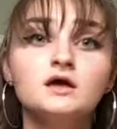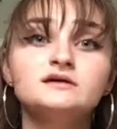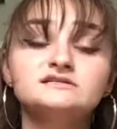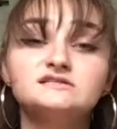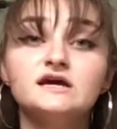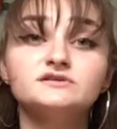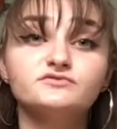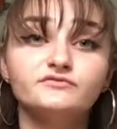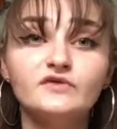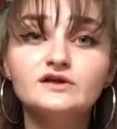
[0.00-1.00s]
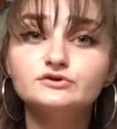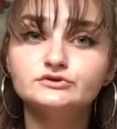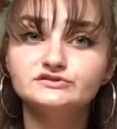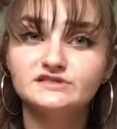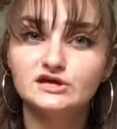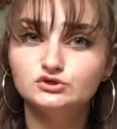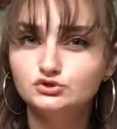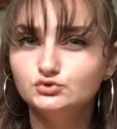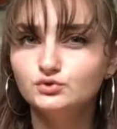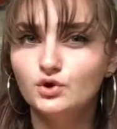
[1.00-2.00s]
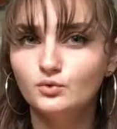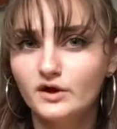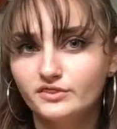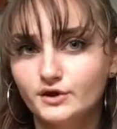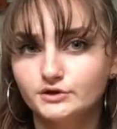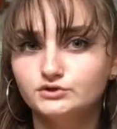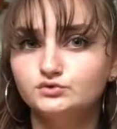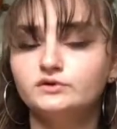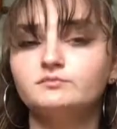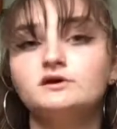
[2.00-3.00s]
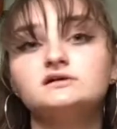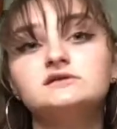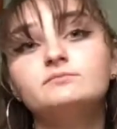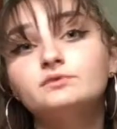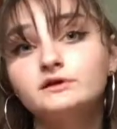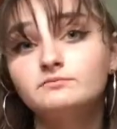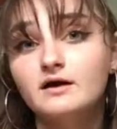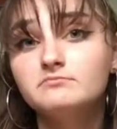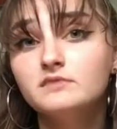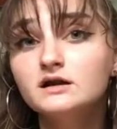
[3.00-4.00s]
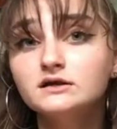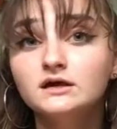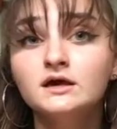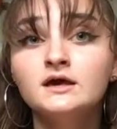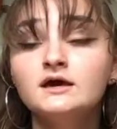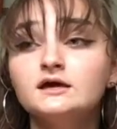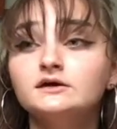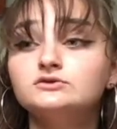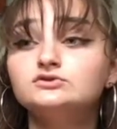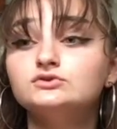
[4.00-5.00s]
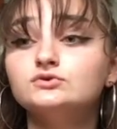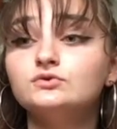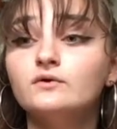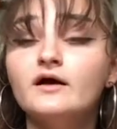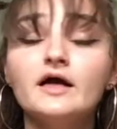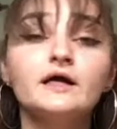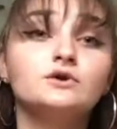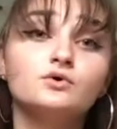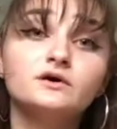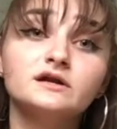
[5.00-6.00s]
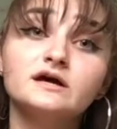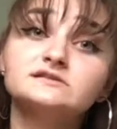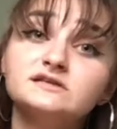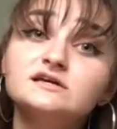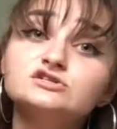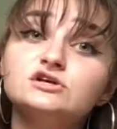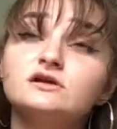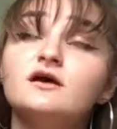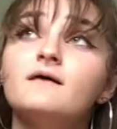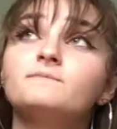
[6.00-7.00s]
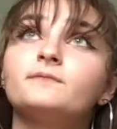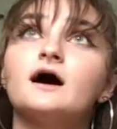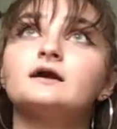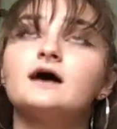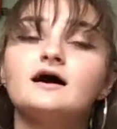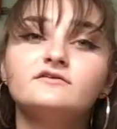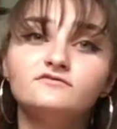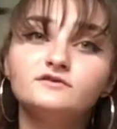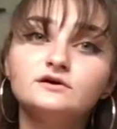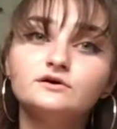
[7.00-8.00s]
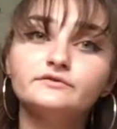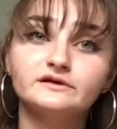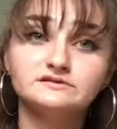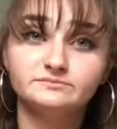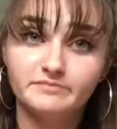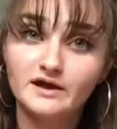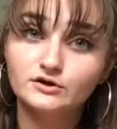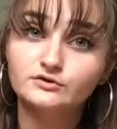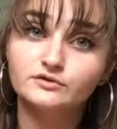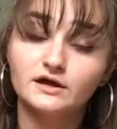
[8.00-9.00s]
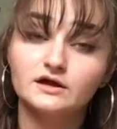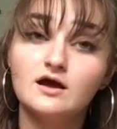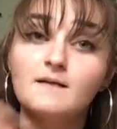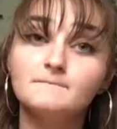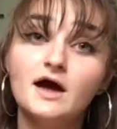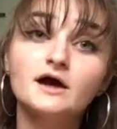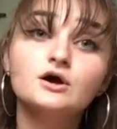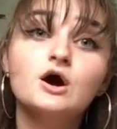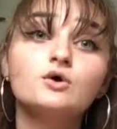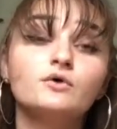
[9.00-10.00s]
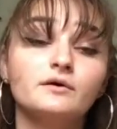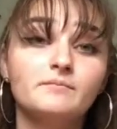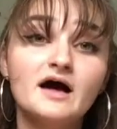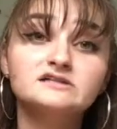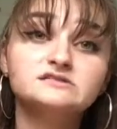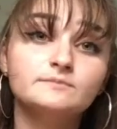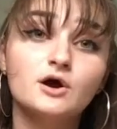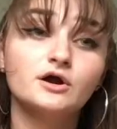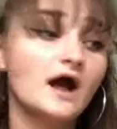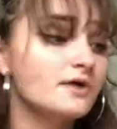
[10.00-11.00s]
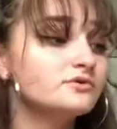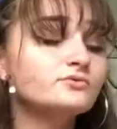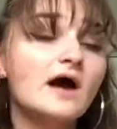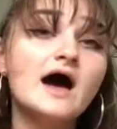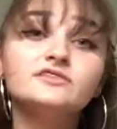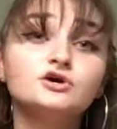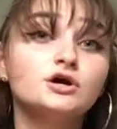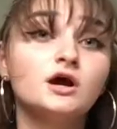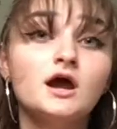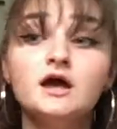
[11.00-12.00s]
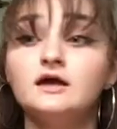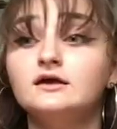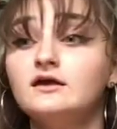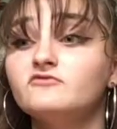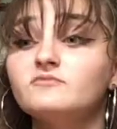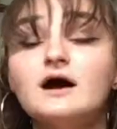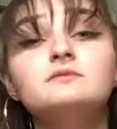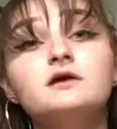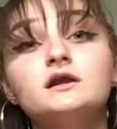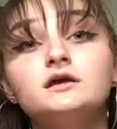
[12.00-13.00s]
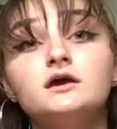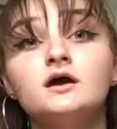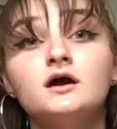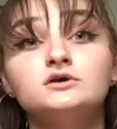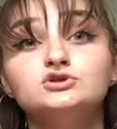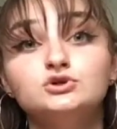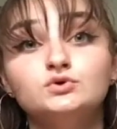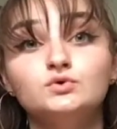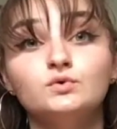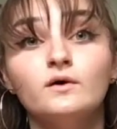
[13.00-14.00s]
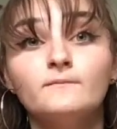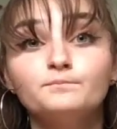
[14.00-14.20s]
stands from vendors that do know what they're doing, because I'm putting my money into an organization that I feel that is better than Petco or PetSmart. I would rather give my money to,